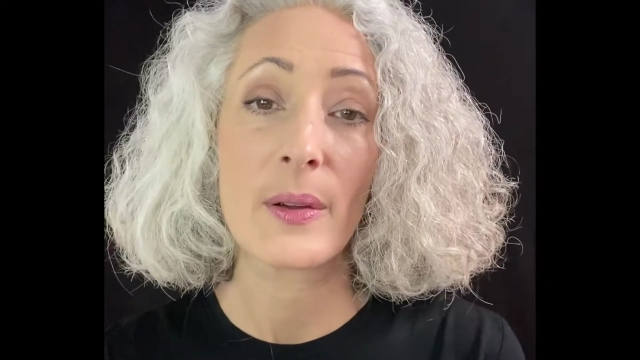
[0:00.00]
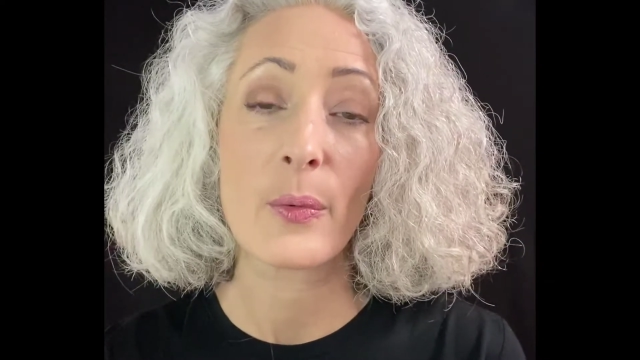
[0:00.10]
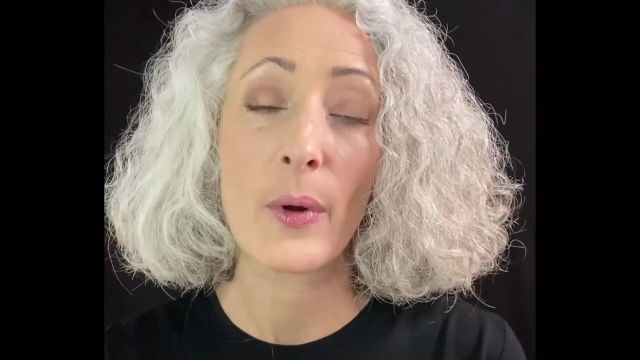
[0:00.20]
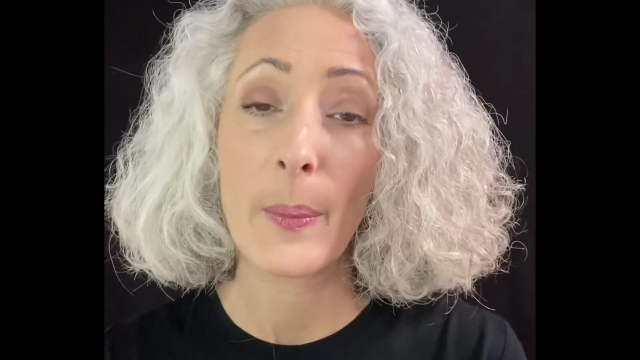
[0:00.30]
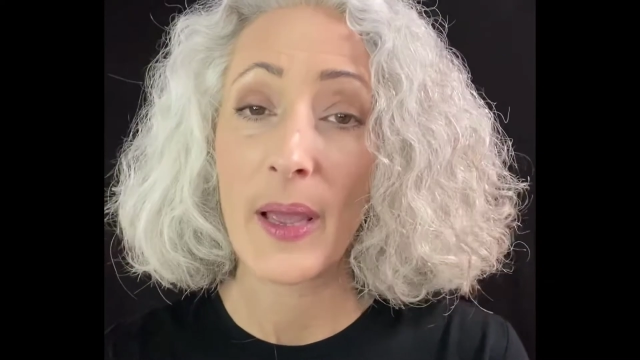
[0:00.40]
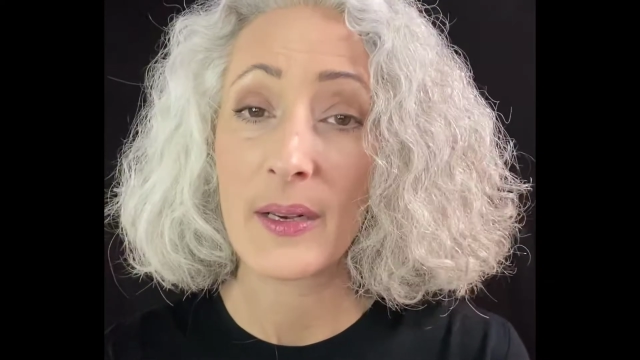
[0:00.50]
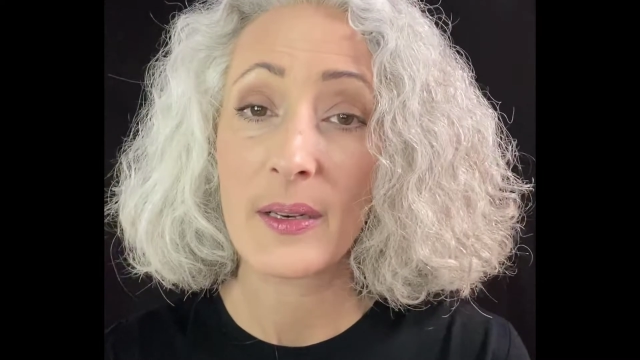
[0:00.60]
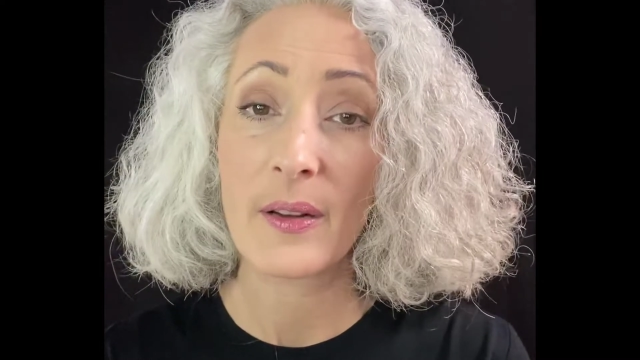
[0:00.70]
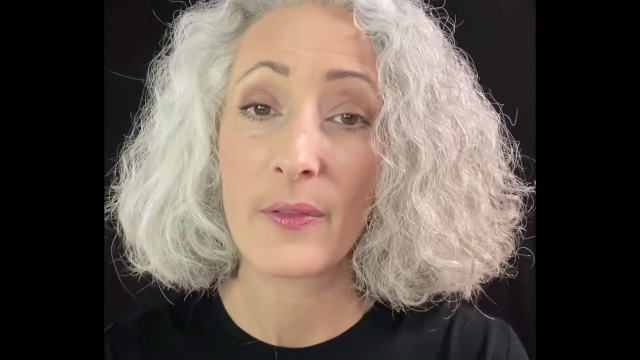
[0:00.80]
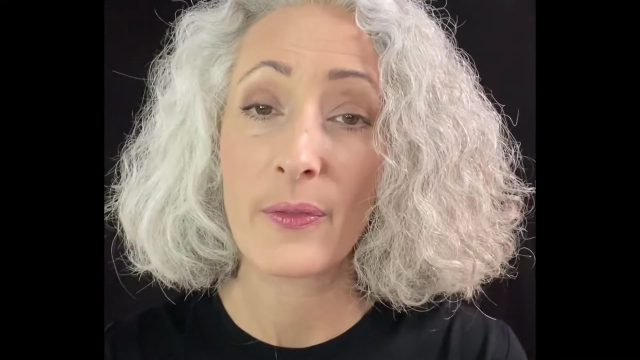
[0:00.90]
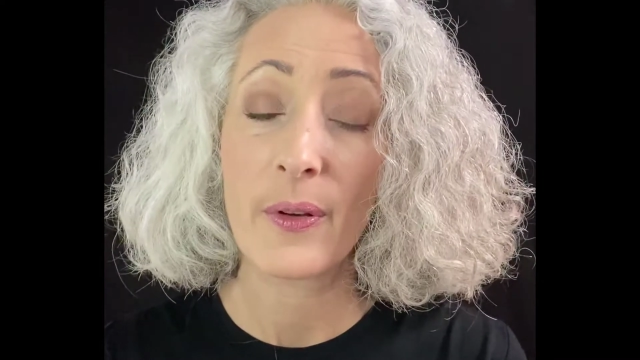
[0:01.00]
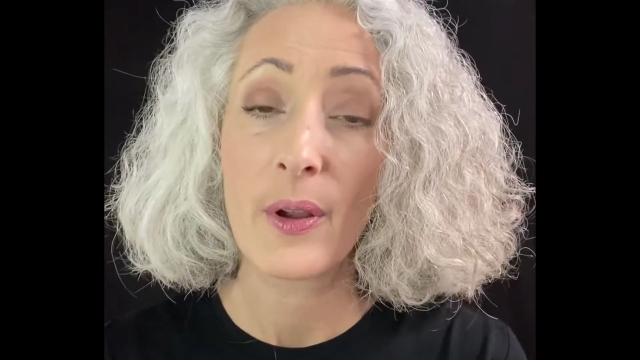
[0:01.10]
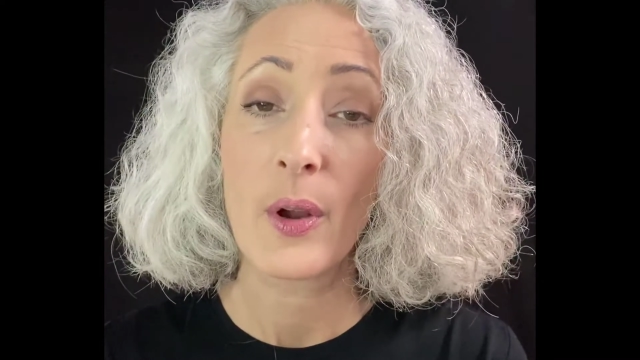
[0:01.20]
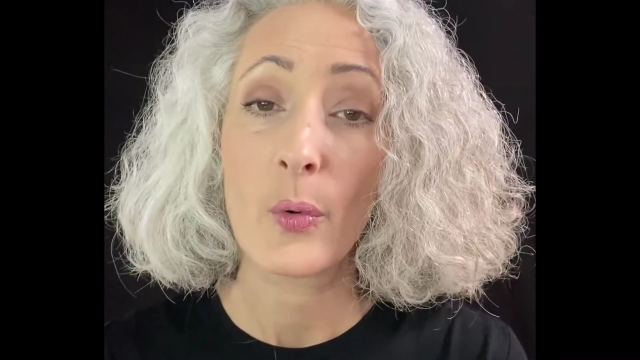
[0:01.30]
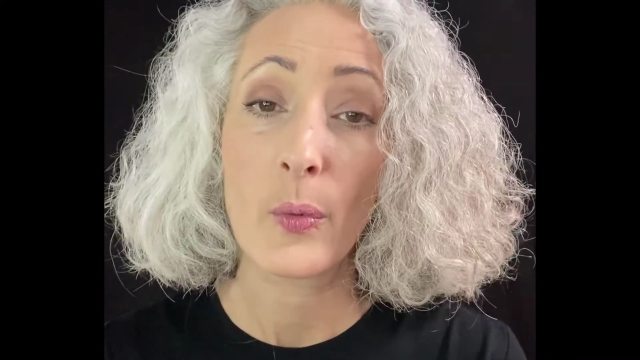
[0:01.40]
repetitive
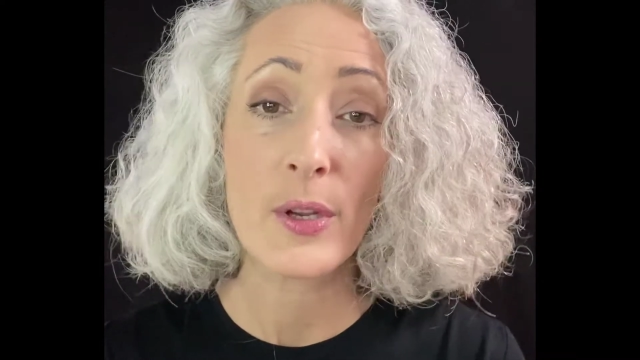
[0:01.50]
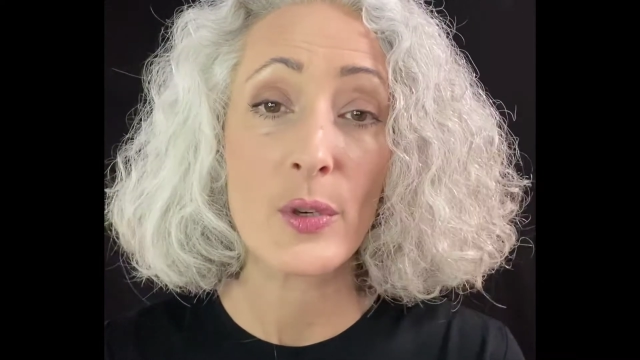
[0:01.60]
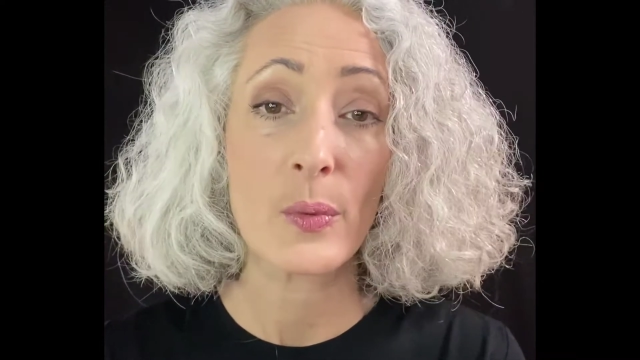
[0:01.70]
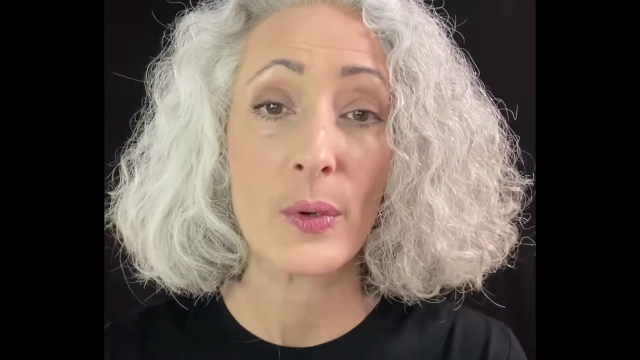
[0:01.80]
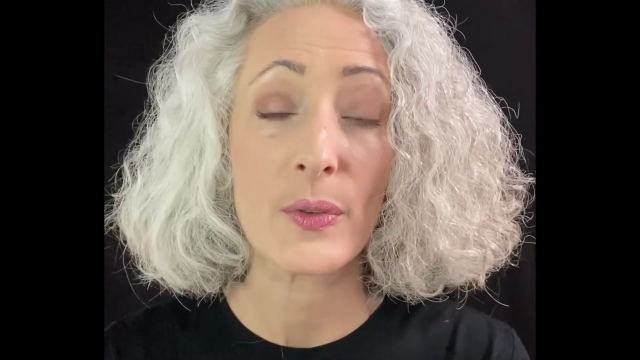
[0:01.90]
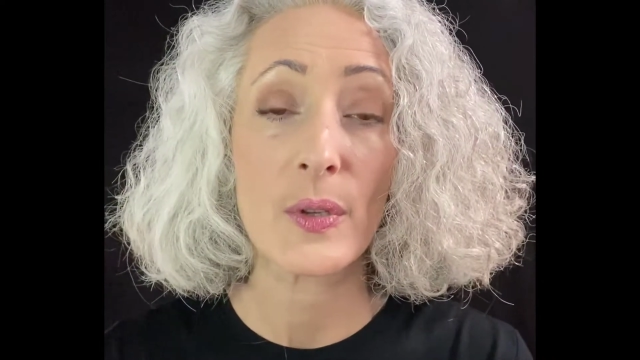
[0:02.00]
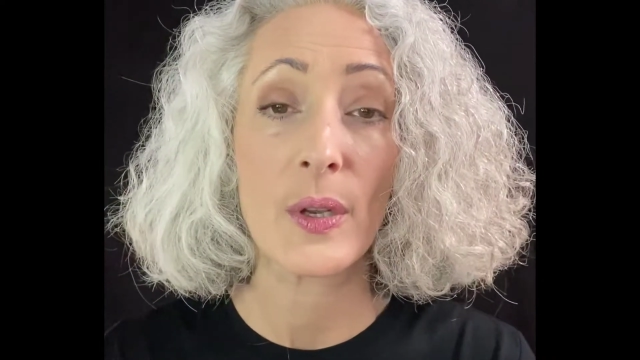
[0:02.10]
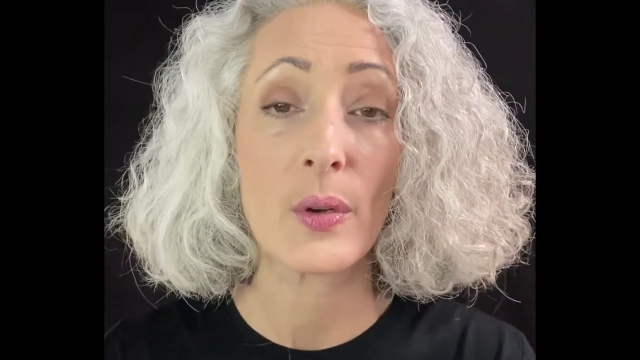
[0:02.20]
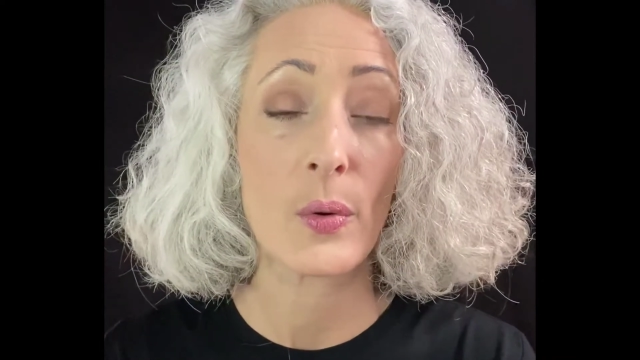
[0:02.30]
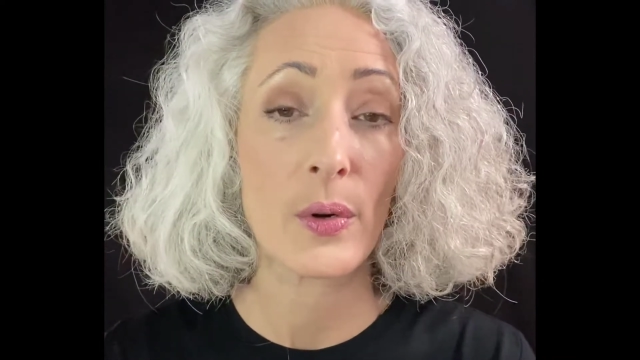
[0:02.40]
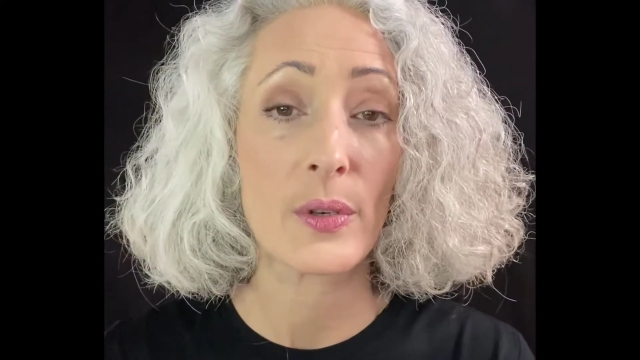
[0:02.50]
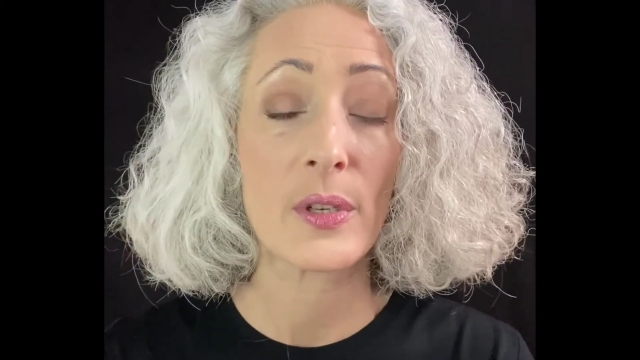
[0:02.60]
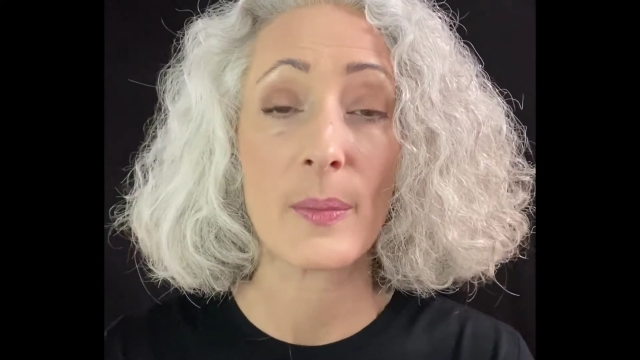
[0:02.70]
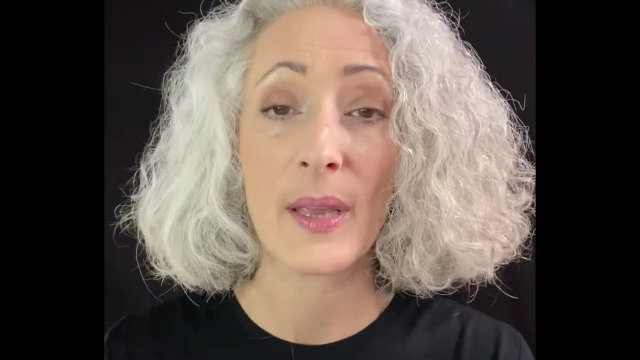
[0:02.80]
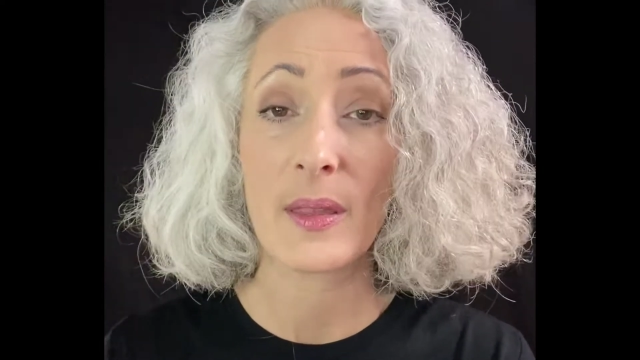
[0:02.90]
rituals in order
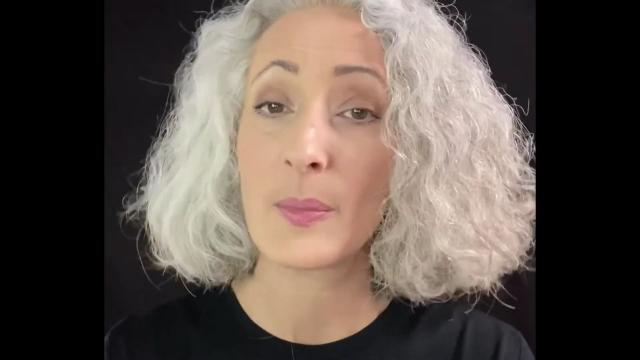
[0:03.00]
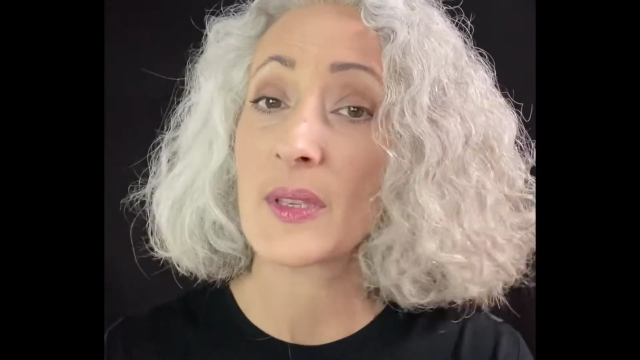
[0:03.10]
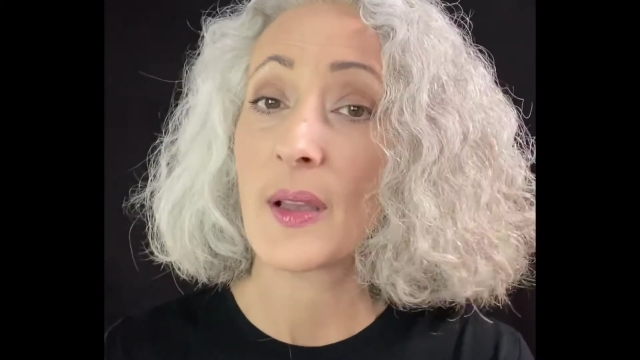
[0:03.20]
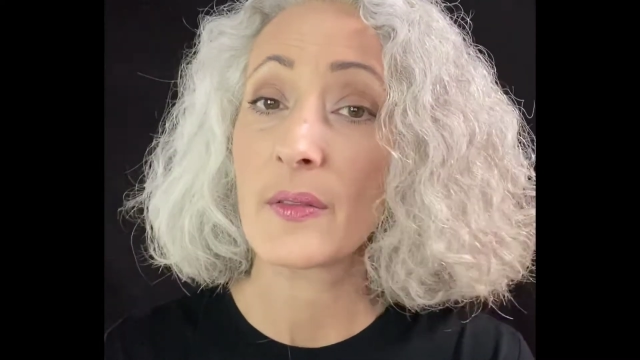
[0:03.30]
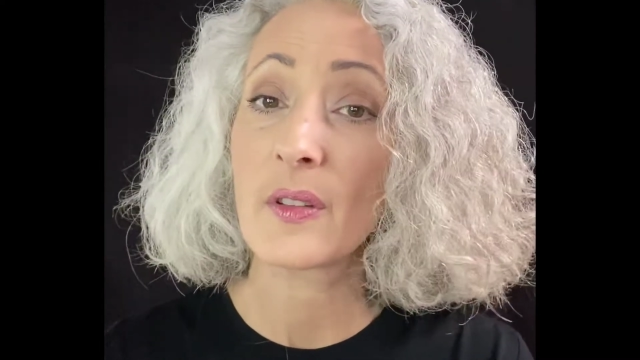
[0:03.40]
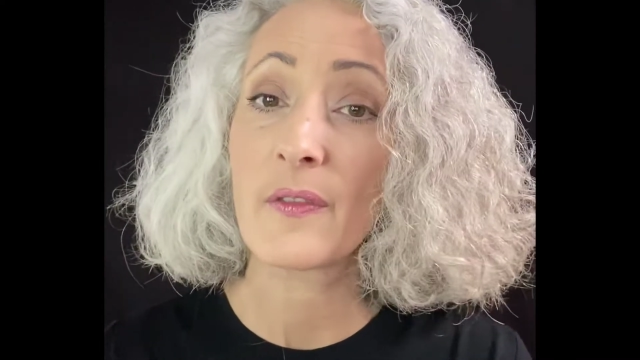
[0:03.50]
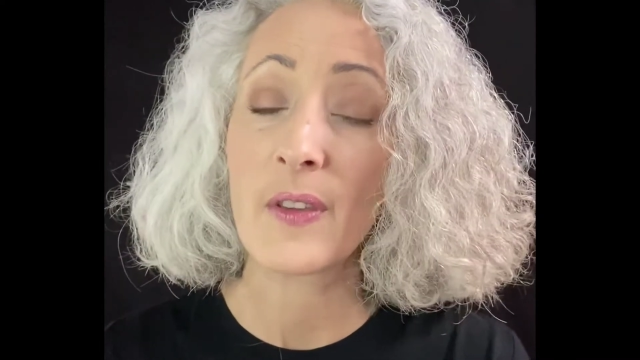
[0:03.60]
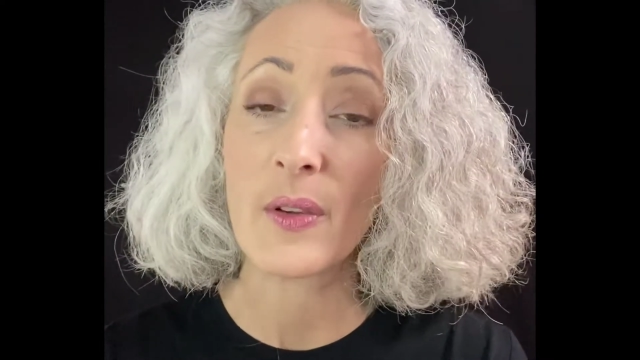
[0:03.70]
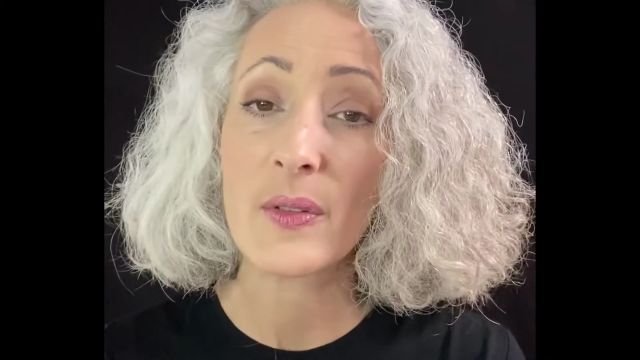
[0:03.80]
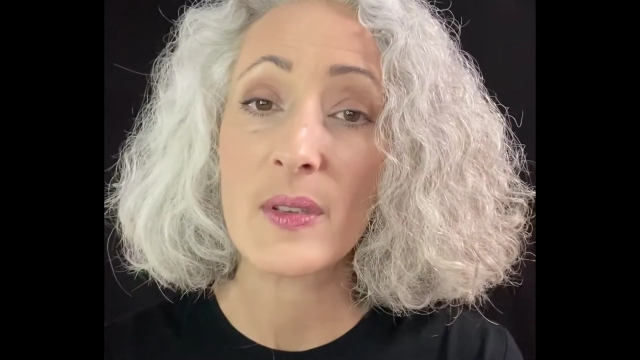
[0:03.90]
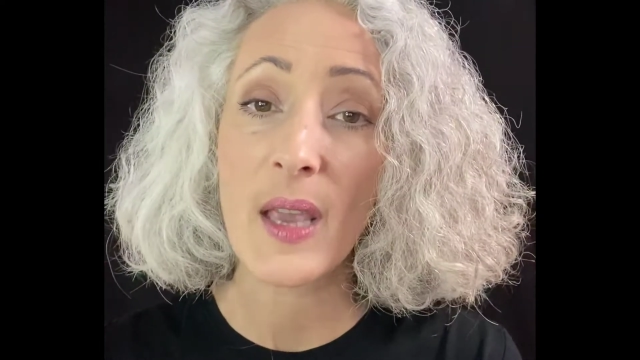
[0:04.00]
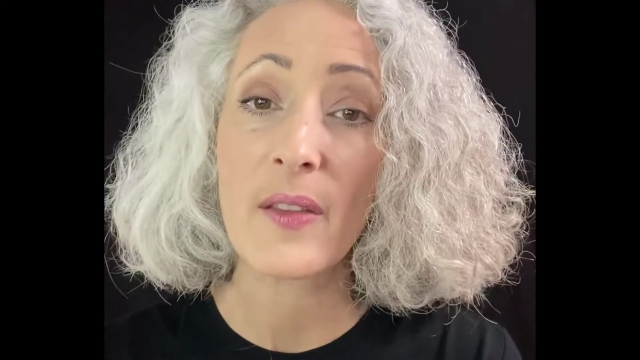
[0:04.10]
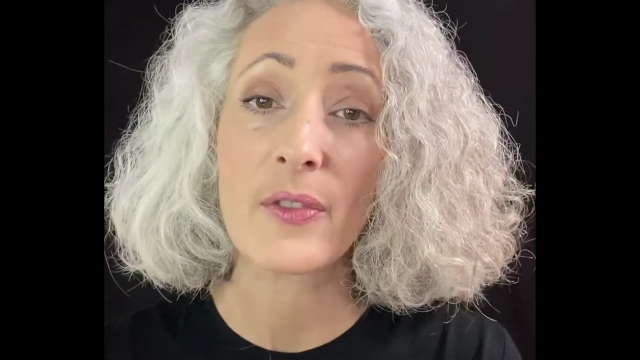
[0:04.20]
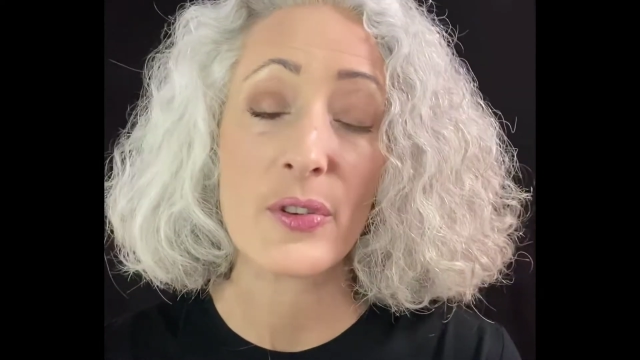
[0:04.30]
to make themselves feel safe or